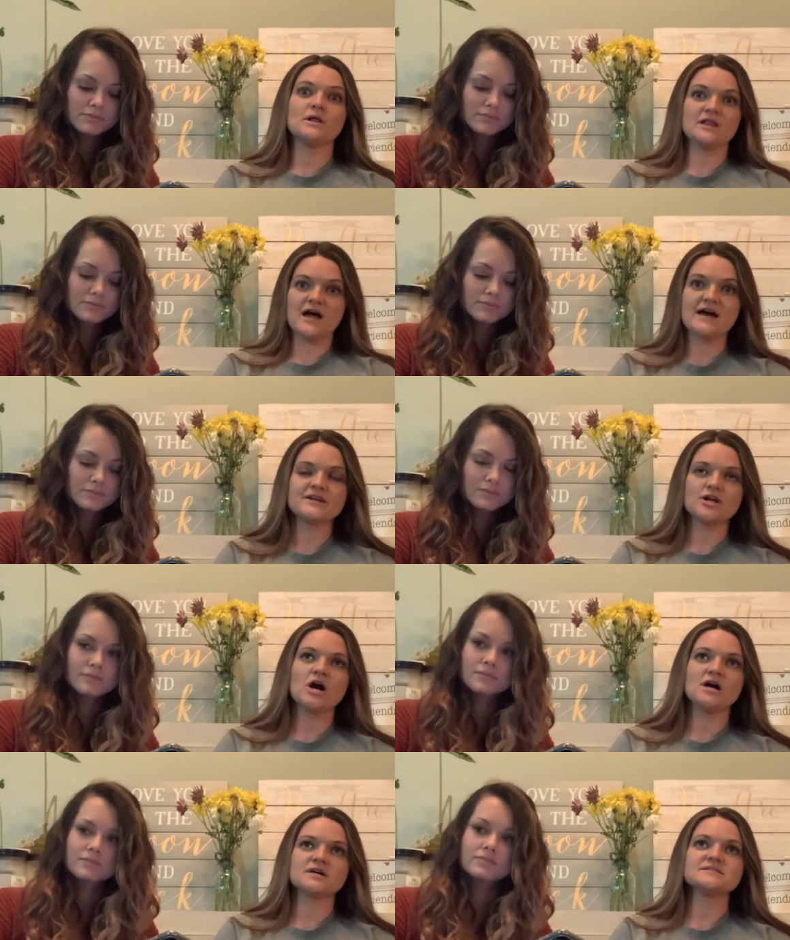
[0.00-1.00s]
Speaker 1: a lot of
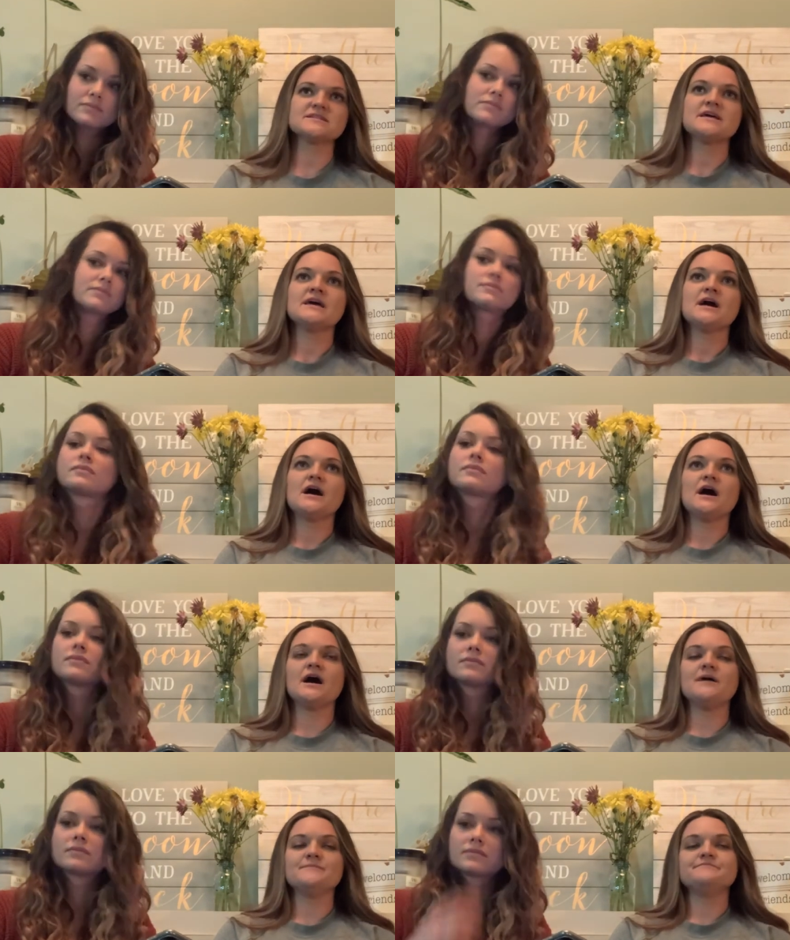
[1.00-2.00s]
dogs.
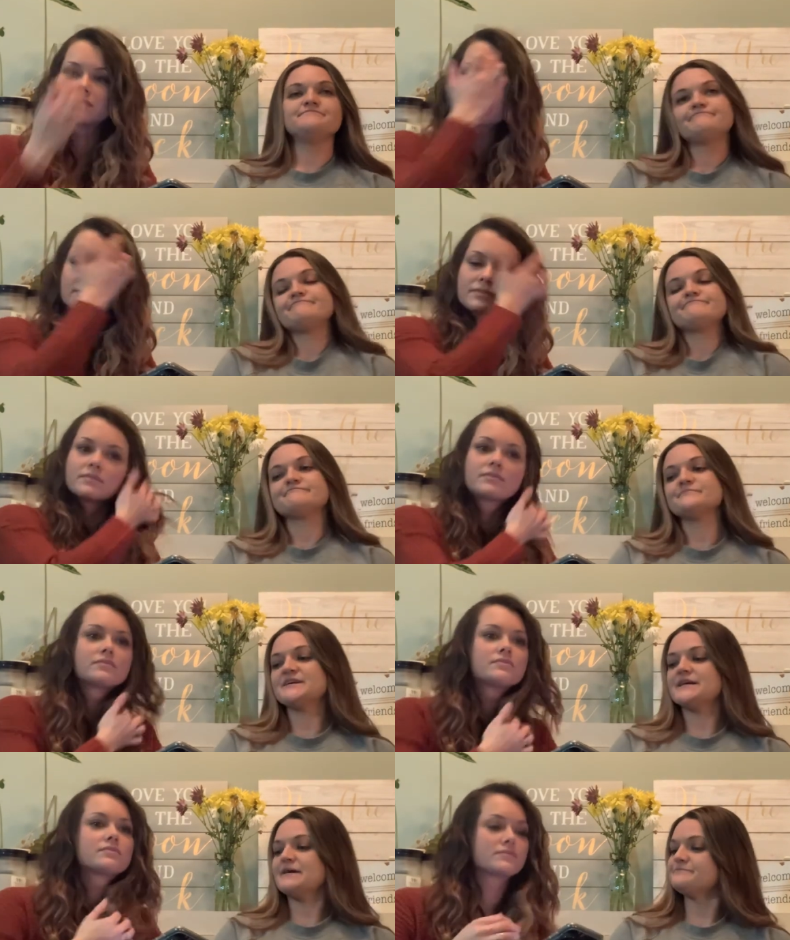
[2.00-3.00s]
Um,
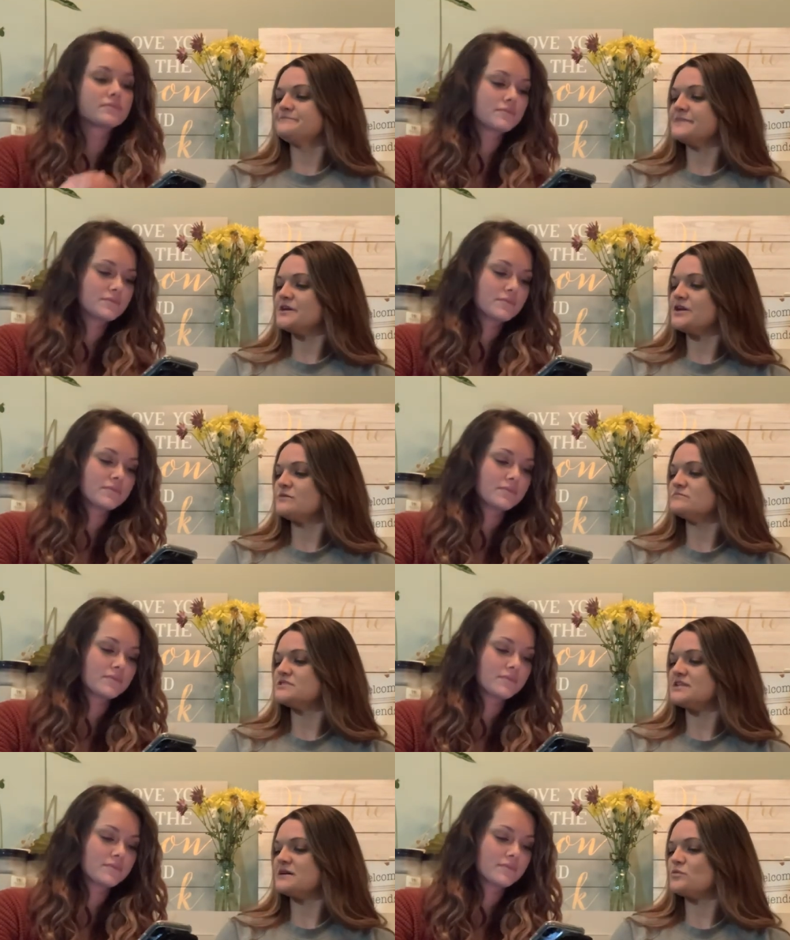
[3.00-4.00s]
but yeah, there you go.
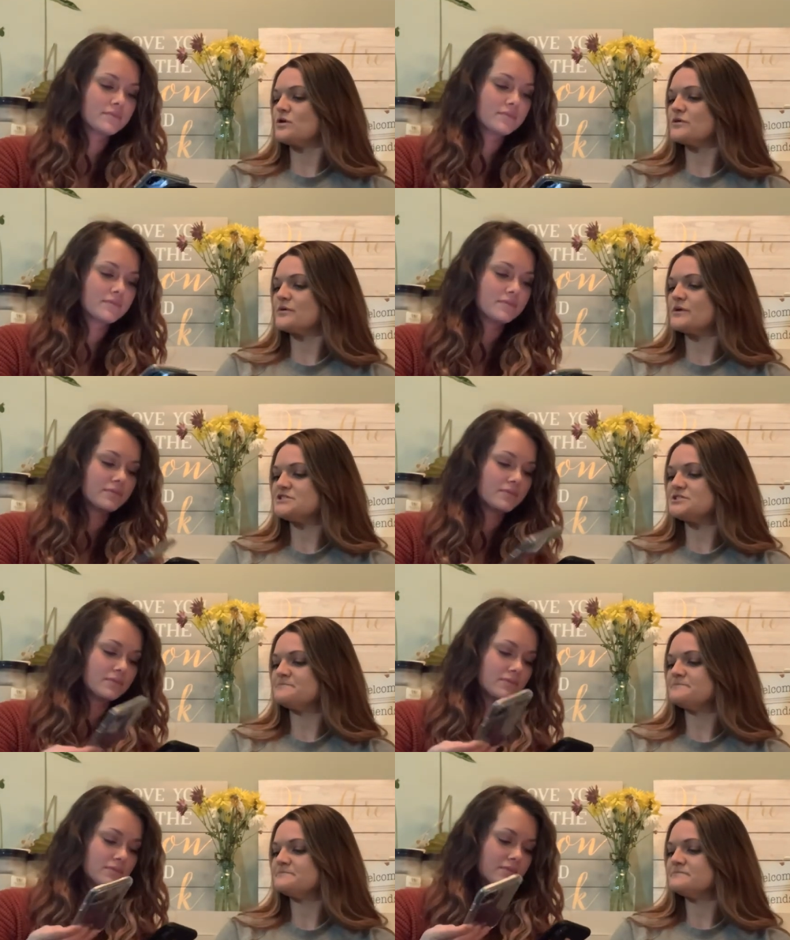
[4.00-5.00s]
She got more to her
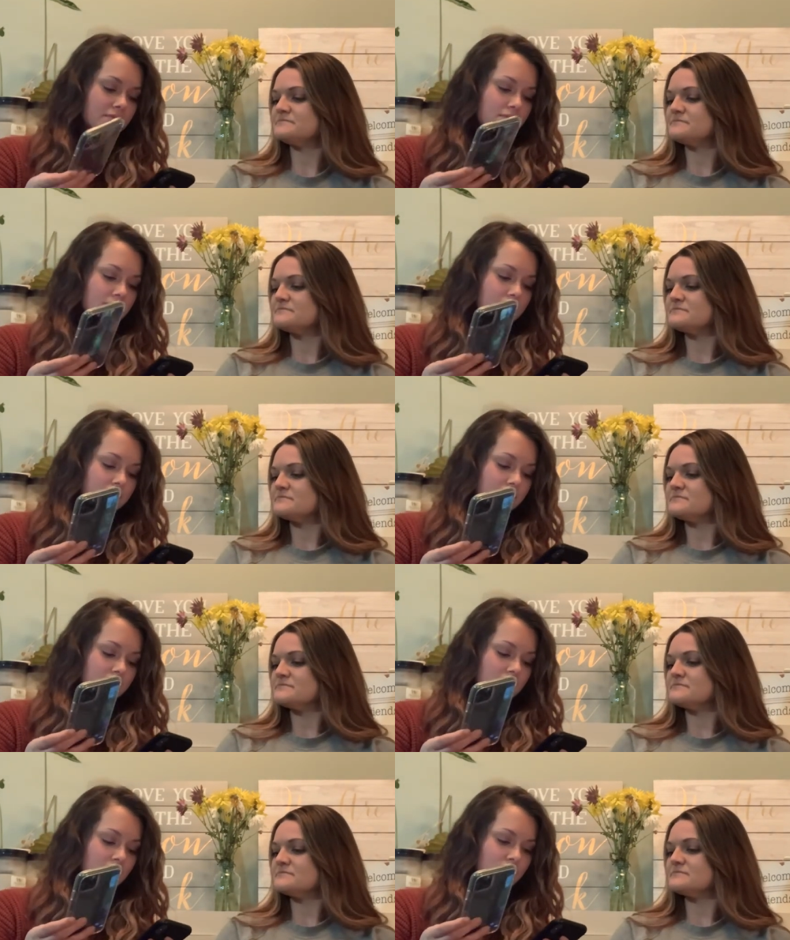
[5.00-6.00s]
question?
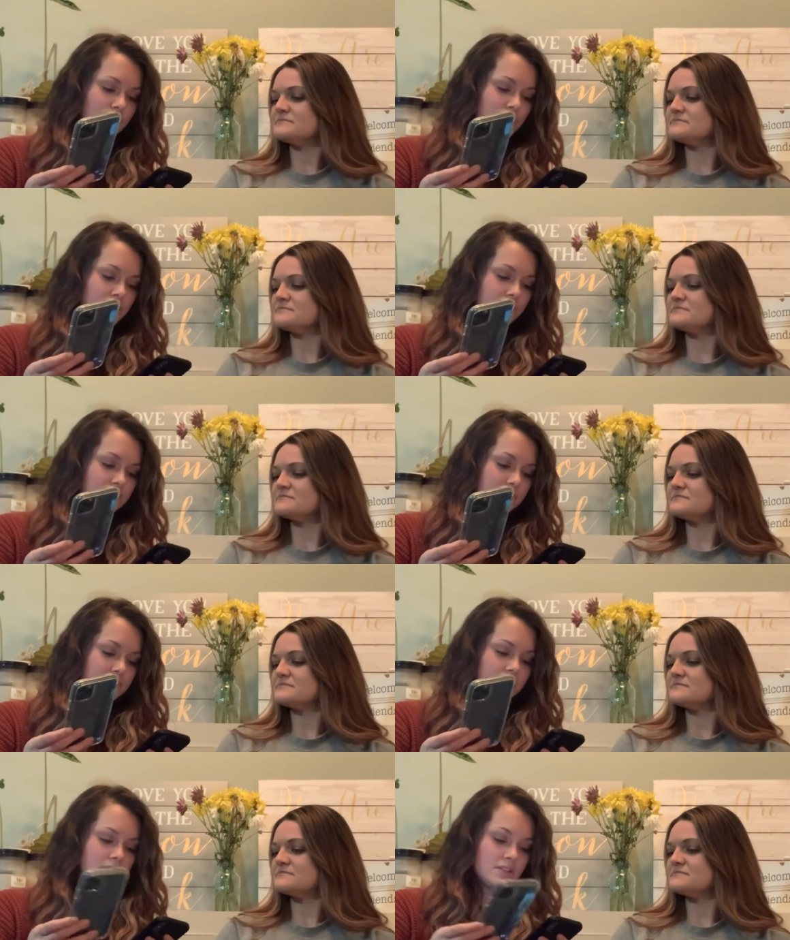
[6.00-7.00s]
Speaker 2: No, she
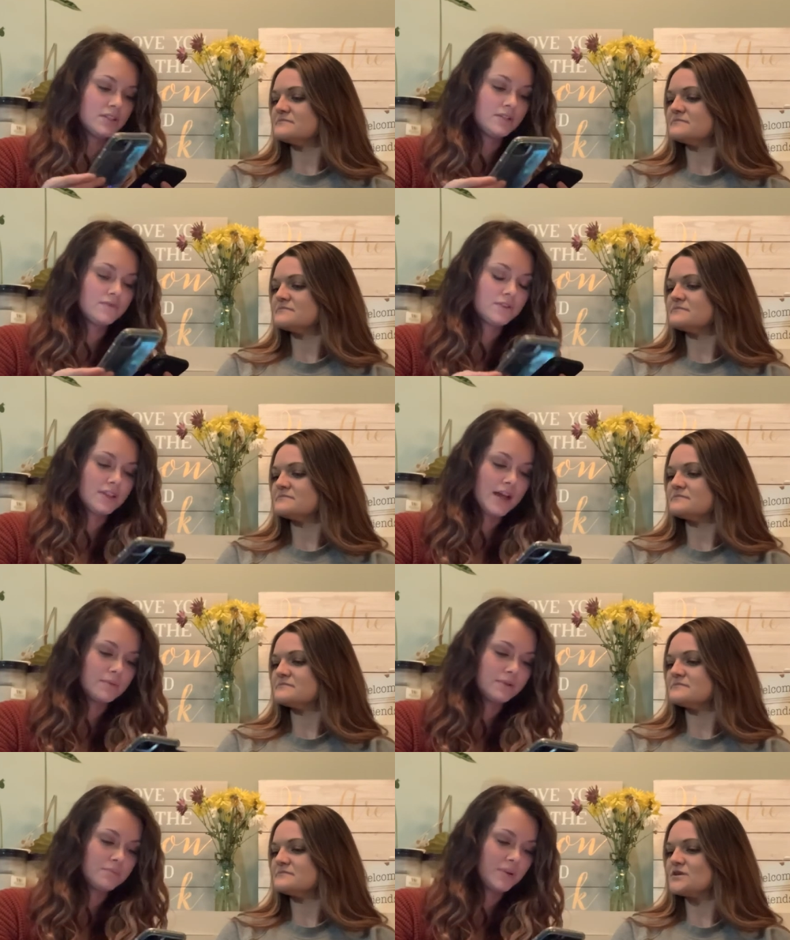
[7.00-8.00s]
that's it to that
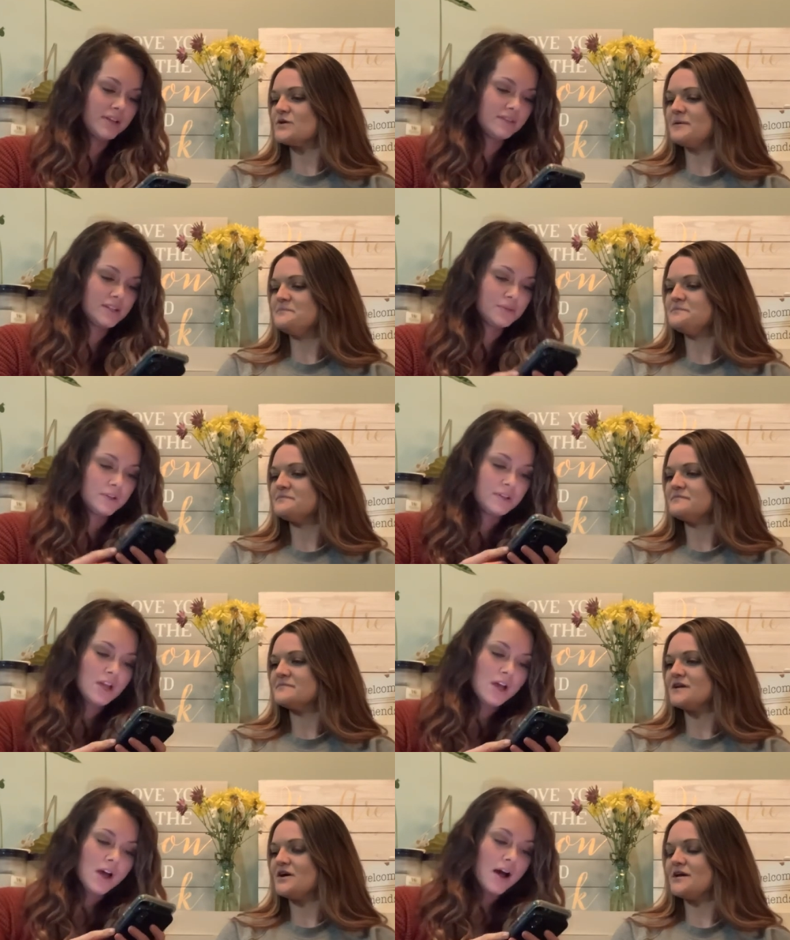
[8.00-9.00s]
one. But okay. this one.
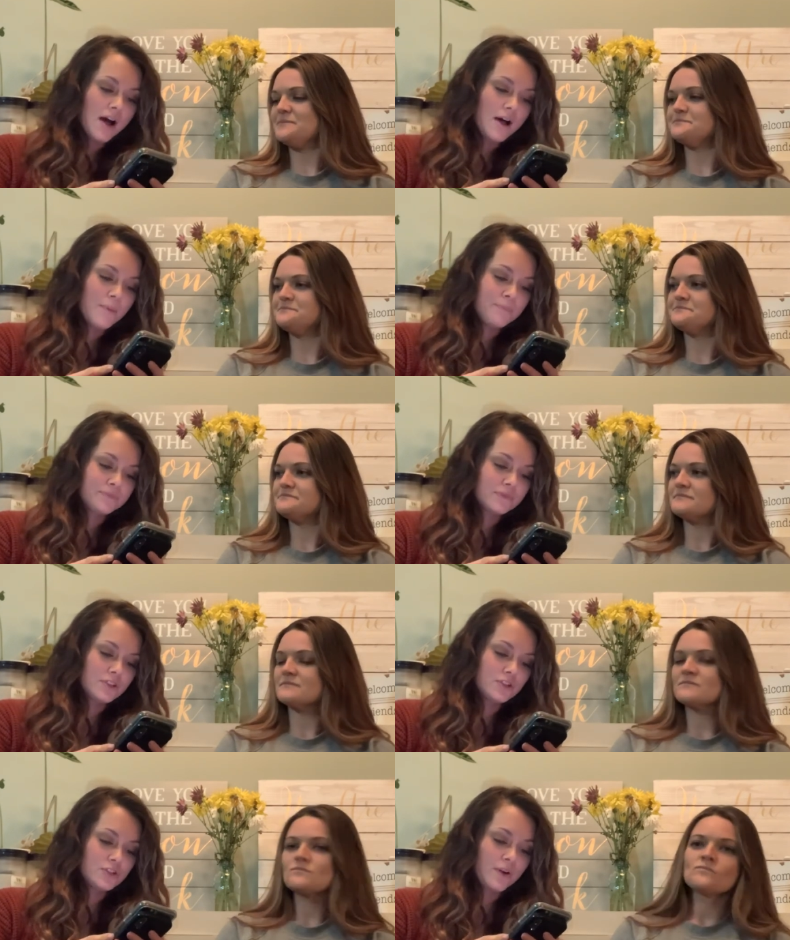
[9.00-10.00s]
All right. Um,
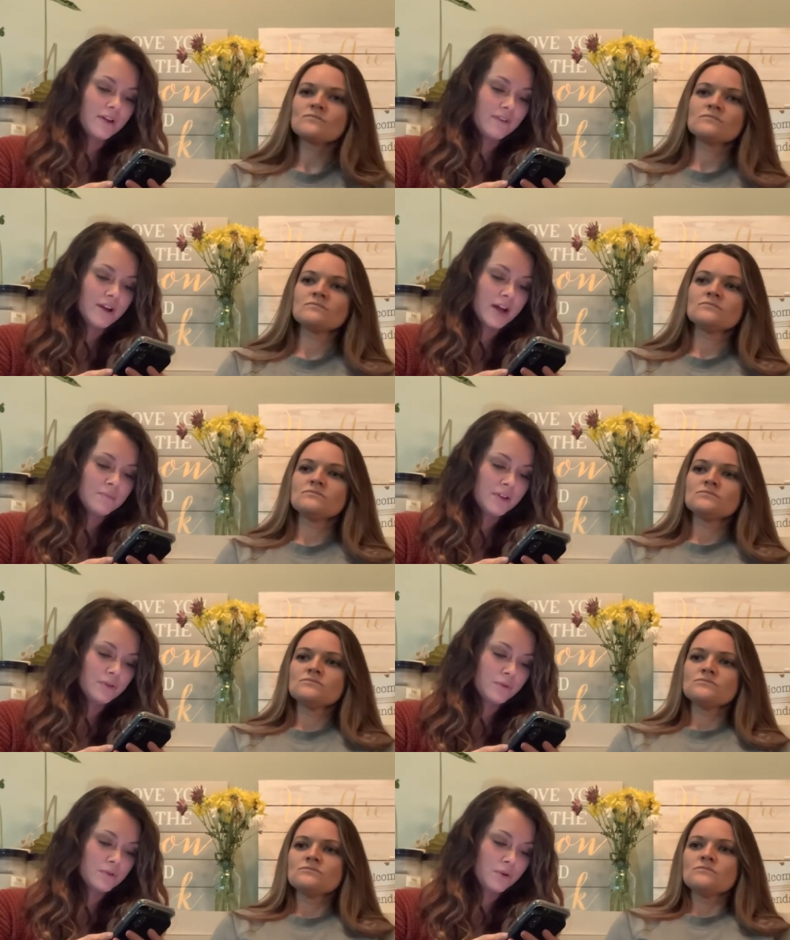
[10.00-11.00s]
so I have a
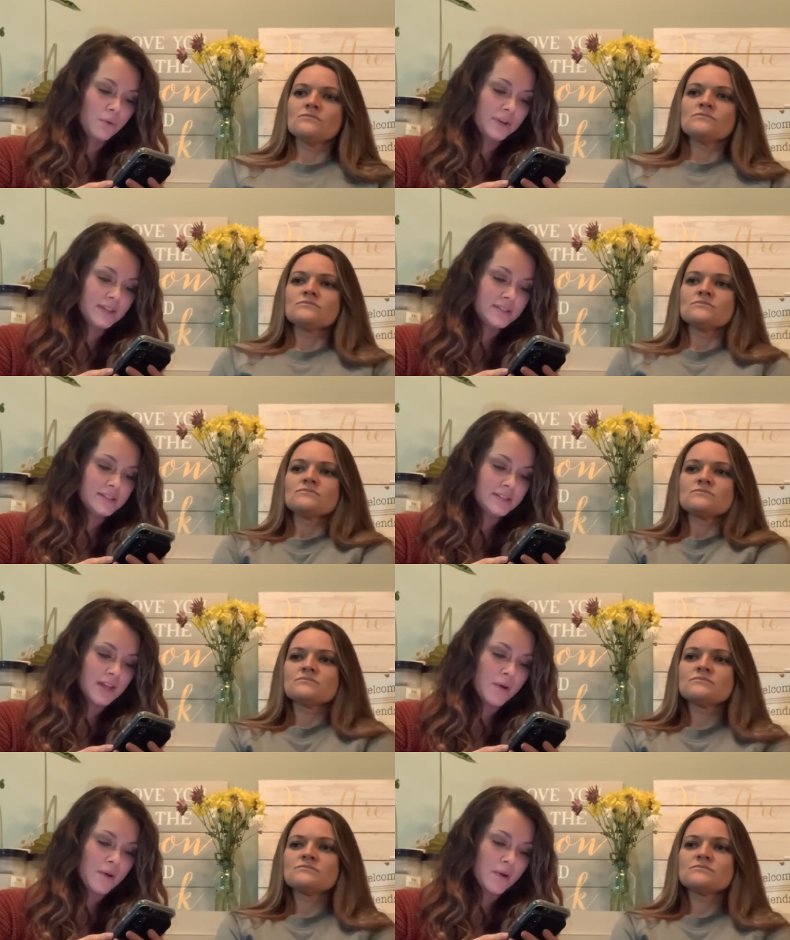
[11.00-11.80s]
nine-month-old golden. Since day